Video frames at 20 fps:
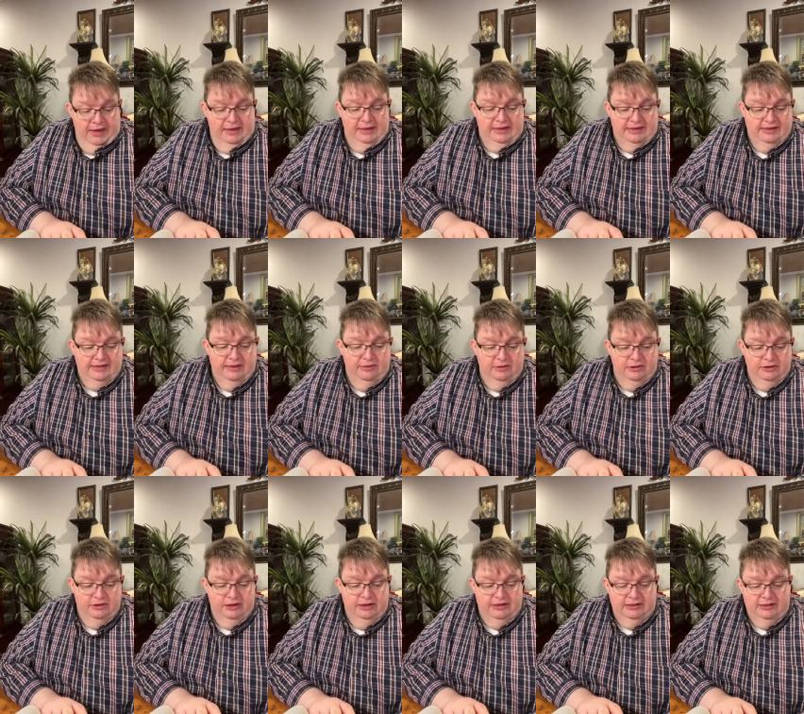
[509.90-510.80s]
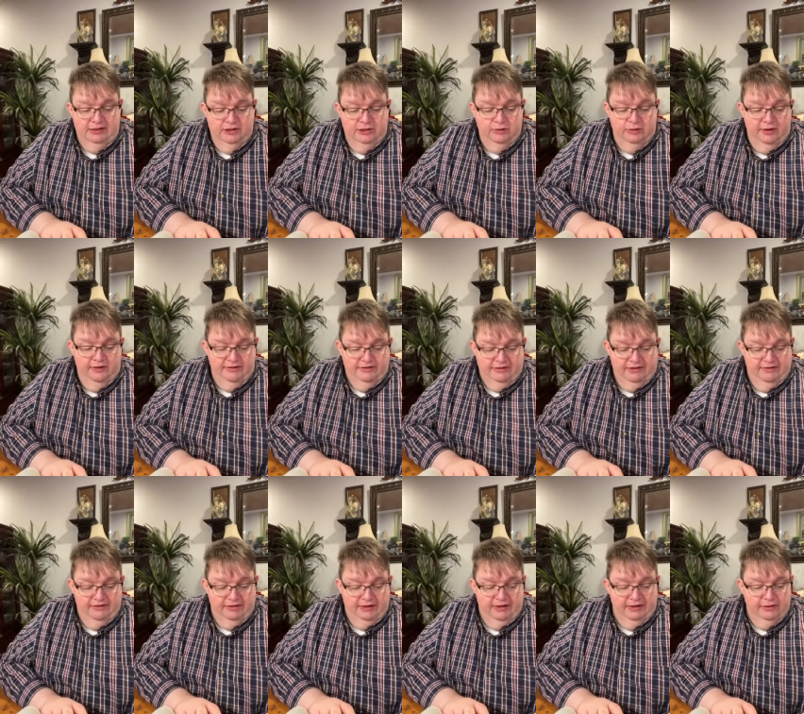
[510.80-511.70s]
Let's see what Genesis 12,
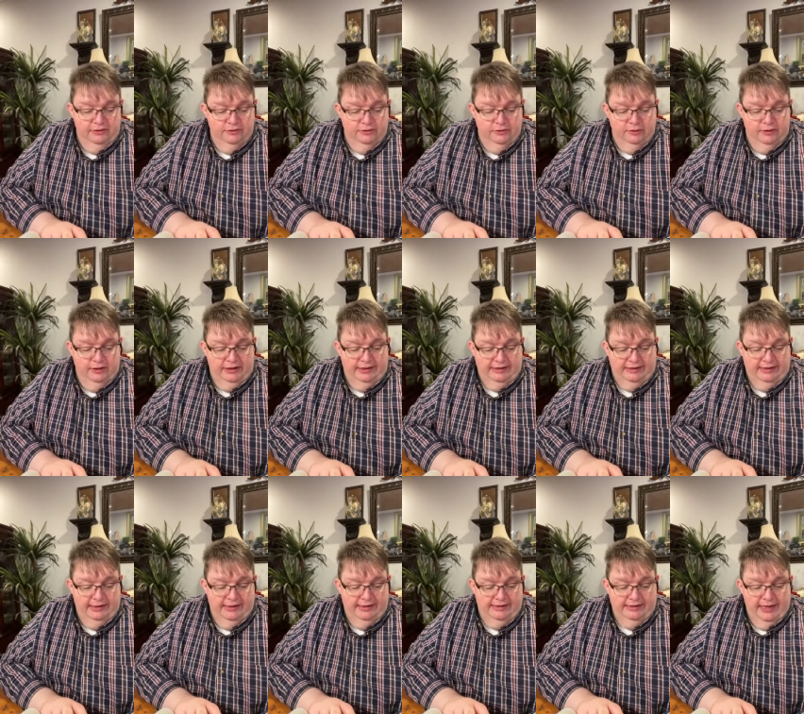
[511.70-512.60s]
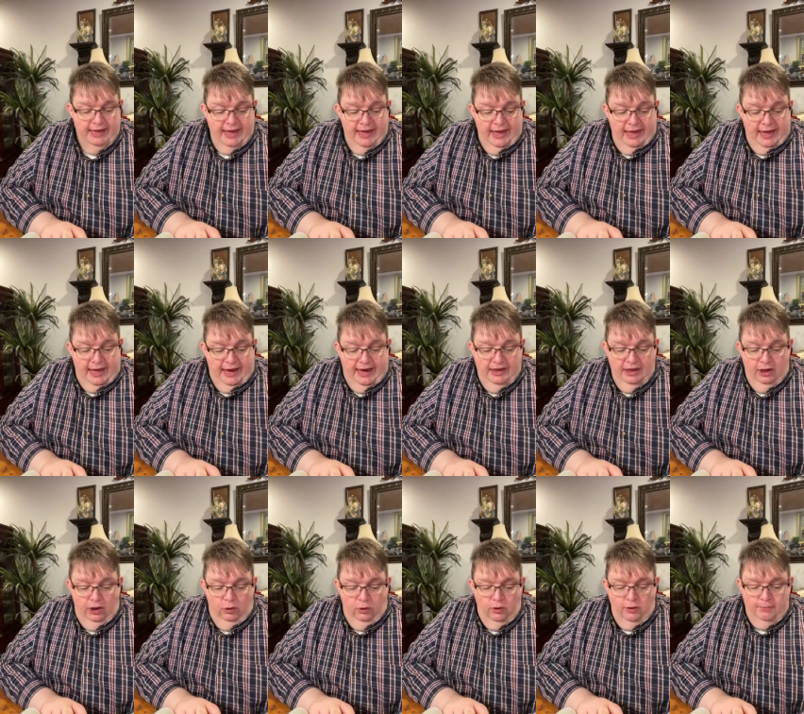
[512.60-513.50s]
17 through 20 says. And the
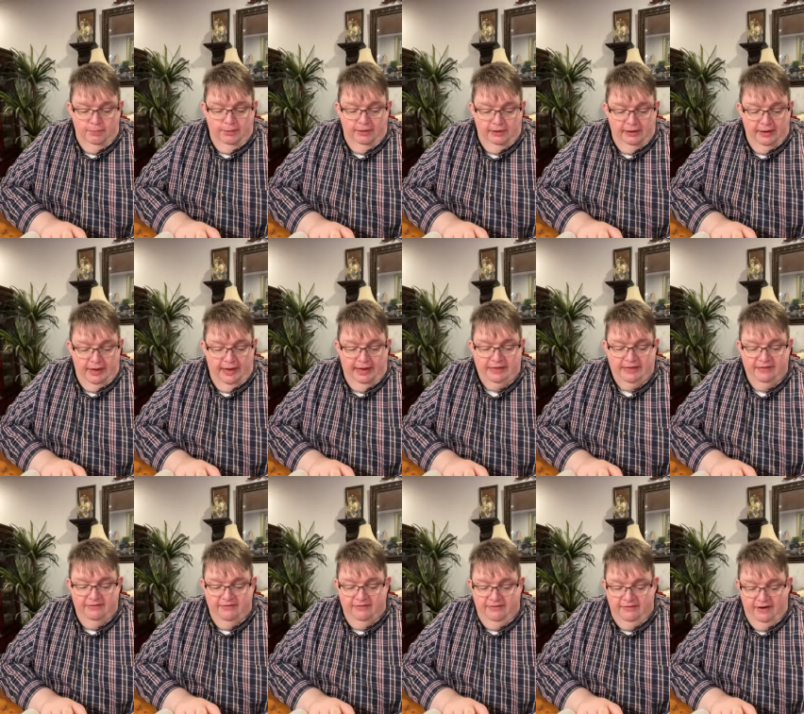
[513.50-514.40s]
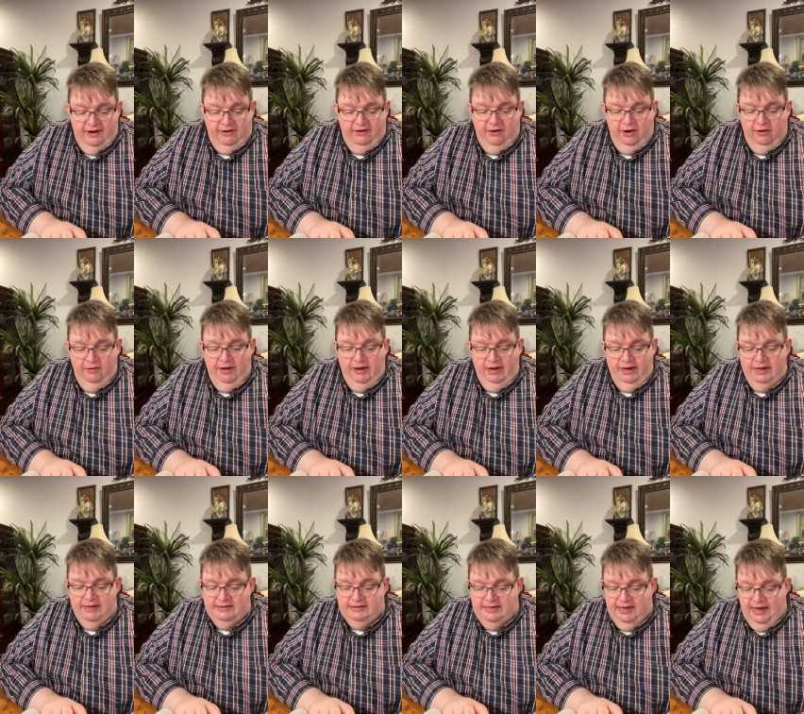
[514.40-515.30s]
Lord plagued Pharaoh in
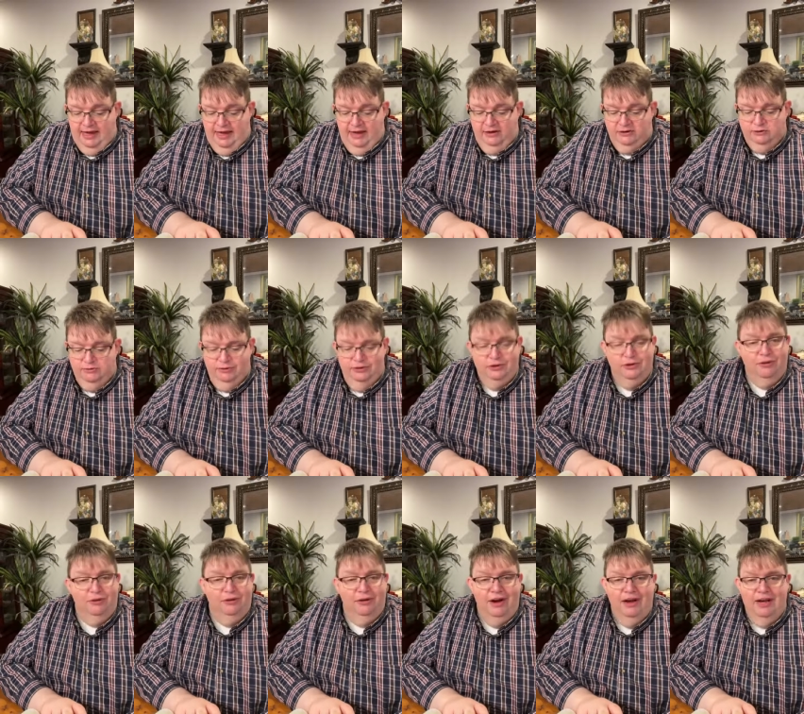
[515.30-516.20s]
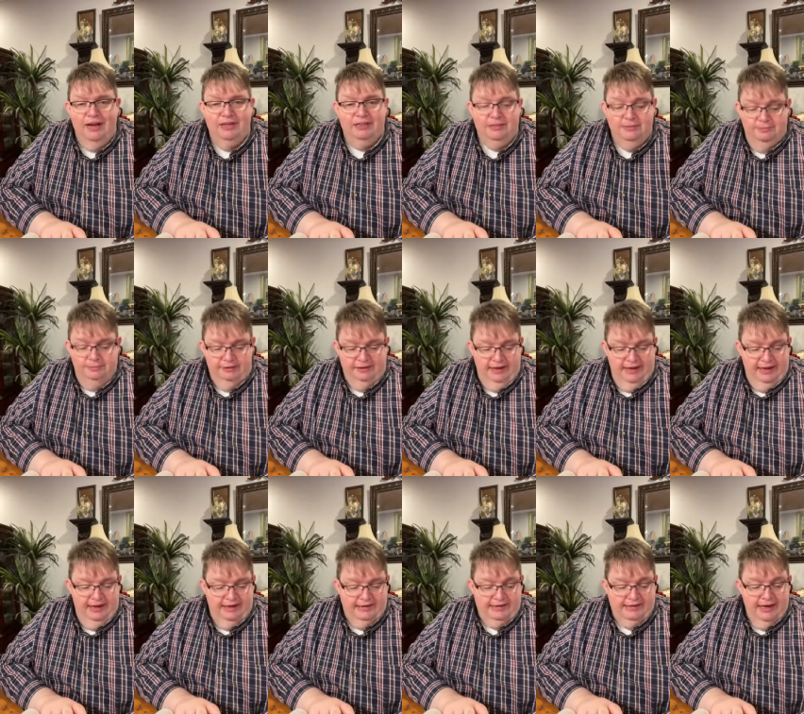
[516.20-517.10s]
his house with great
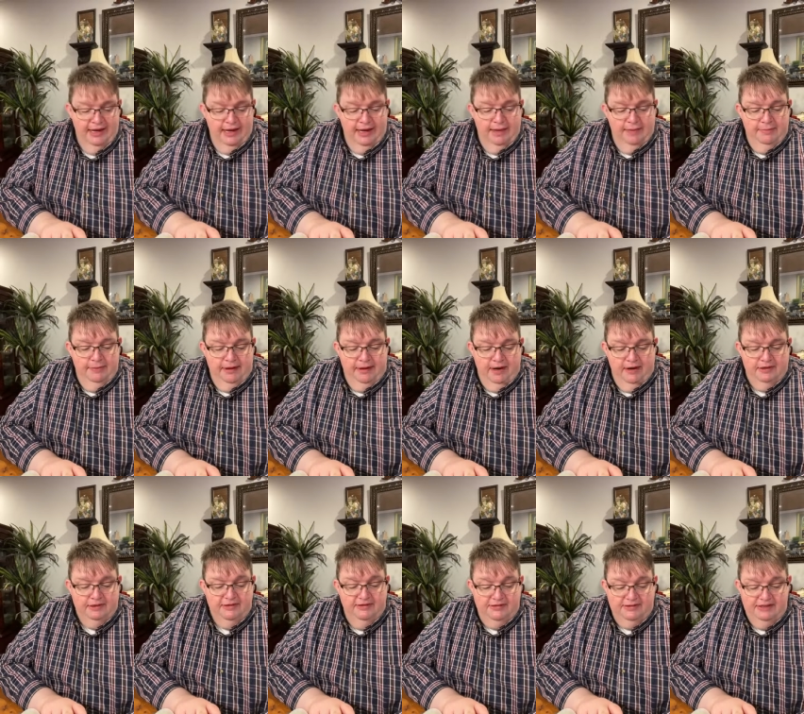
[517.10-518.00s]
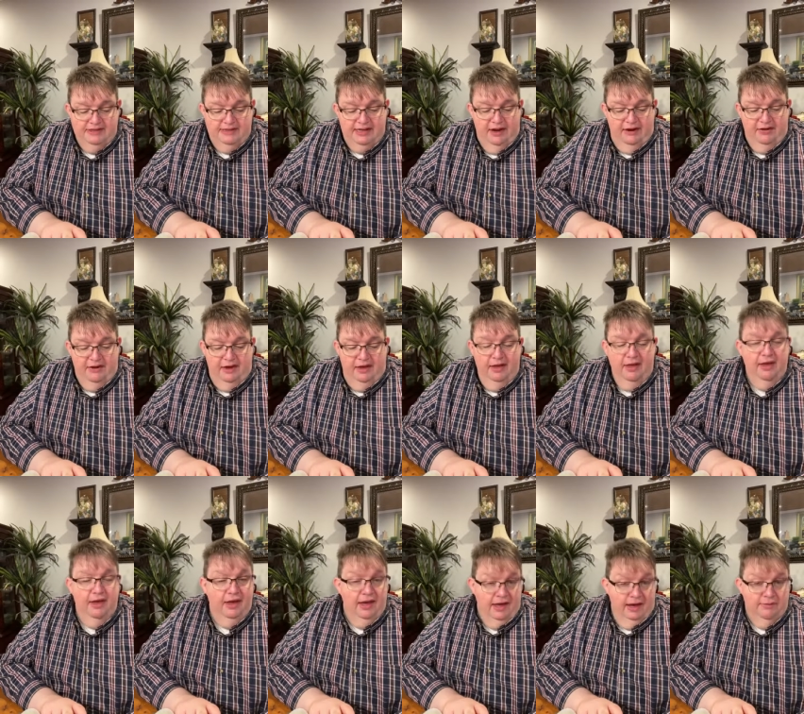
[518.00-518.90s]
plagues because of Sarah,
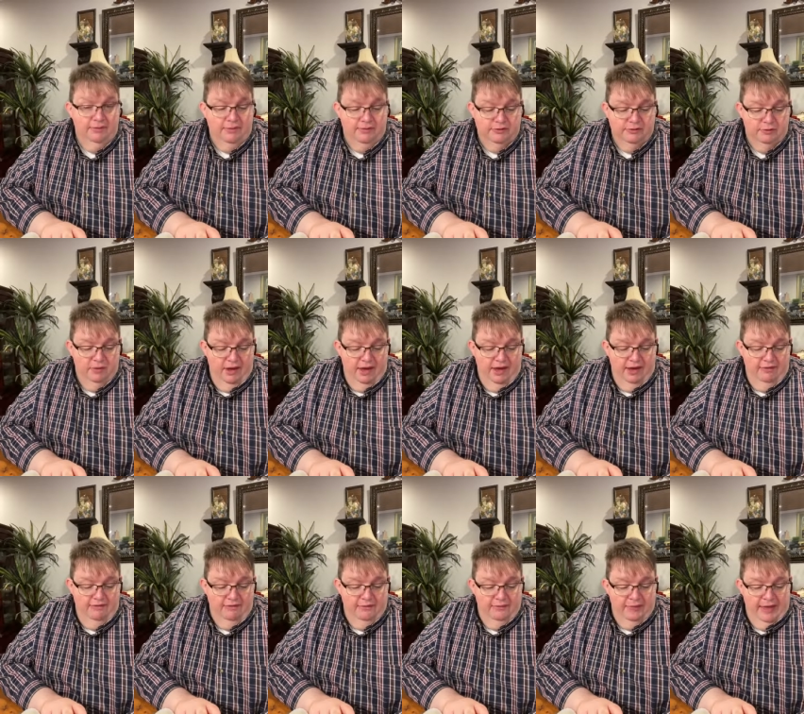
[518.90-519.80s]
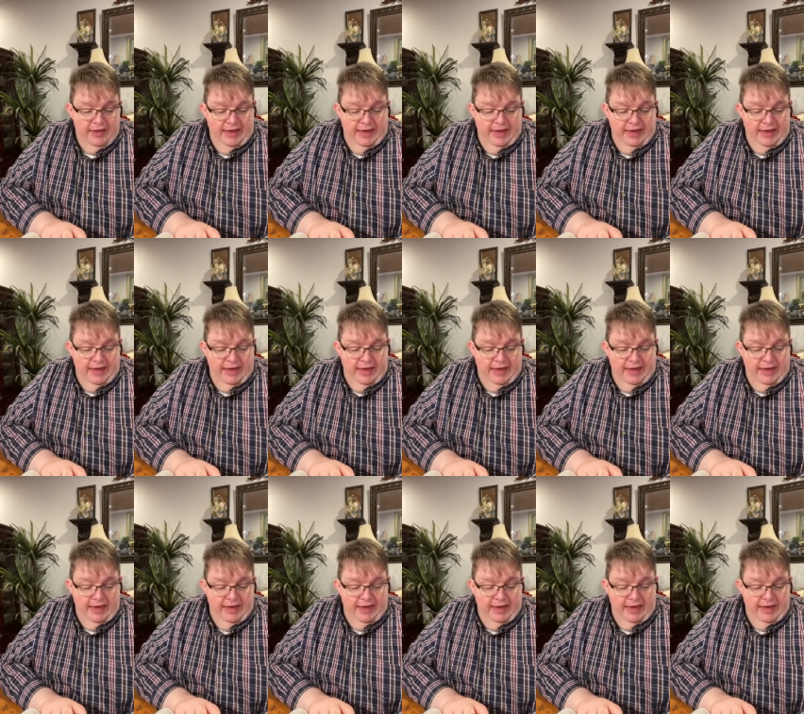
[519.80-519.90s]
Abram's wife.